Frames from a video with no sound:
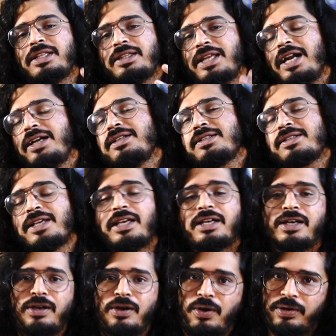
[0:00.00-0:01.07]
that is saying
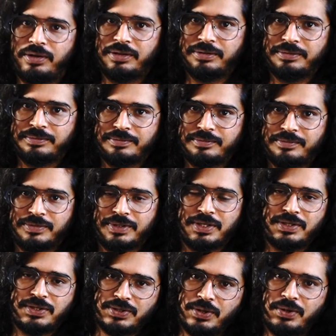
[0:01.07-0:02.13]
a lot.
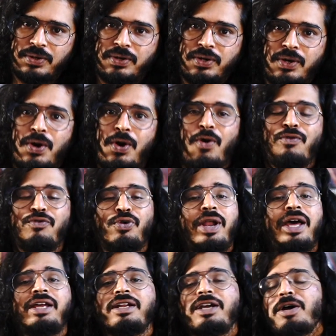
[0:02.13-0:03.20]
So, would
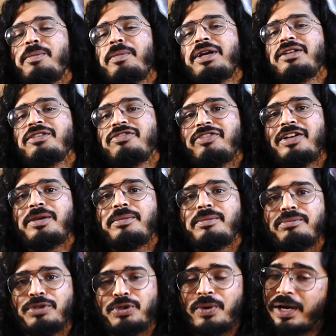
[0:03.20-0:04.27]
I recommend the
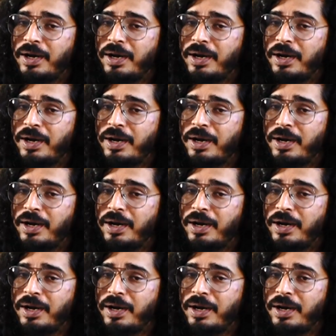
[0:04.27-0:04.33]
film to a